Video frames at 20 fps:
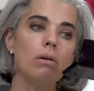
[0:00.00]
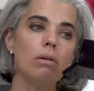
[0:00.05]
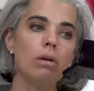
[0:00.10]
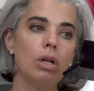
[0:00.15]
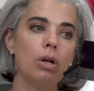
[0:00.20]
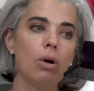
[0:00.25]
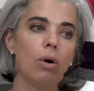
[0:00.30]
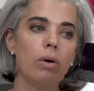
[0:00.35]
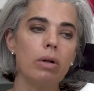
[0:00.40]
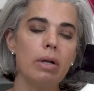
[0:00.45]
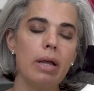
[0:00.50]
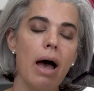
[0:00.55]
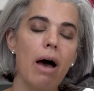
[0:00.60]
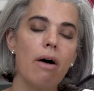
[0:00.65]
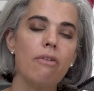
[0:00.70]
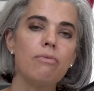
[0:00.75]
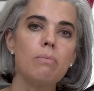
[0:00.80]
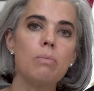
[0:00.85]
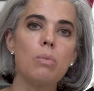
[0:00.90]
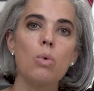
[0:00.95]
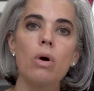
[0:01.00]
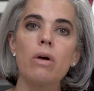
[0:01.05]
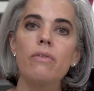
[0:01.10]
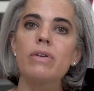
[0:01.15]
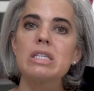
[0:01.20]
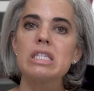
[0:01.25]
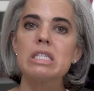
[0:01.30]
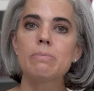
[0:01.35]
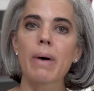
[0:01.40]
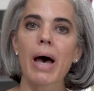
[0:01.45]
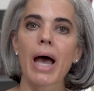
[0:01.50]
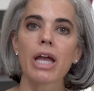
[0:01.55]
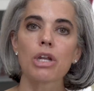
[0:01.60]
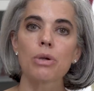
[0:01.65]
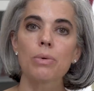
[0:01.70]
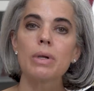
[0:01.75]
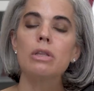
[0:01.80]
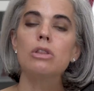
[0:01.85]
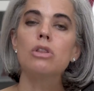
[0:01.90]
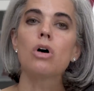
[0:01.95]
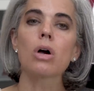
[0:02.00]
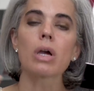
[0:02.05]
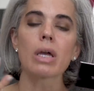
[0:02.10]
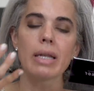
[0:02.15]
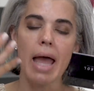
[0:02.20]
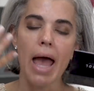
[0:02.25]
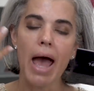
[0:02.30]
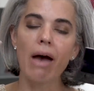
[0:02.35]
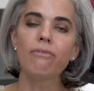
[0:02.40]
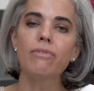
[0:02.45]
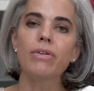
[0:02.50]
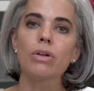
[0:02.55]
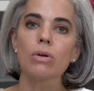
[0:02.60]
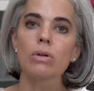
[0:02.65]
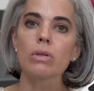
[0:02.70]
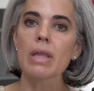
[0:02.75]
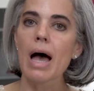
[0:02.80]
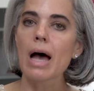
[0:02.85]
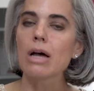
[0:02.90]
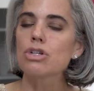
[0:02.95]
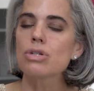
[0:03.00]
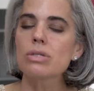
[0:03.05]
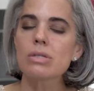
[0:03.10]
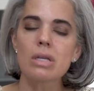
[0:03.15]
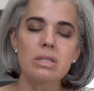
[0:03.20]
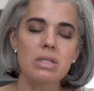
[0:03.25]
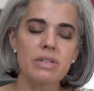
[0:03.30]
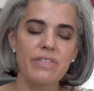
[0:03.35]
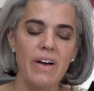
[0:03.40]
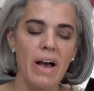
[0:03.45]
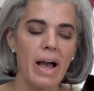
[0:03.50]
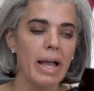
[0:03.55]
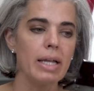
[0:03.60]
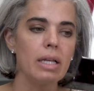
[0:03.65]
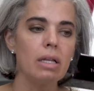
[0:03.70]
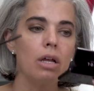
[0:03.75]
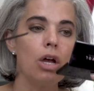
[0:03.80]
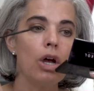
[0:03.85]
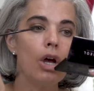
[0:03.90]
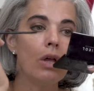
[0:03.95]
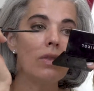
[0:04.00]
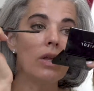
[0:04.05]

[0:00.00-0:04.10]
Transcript: you know, and have more of a spidery look and heavier lashes, that's fine.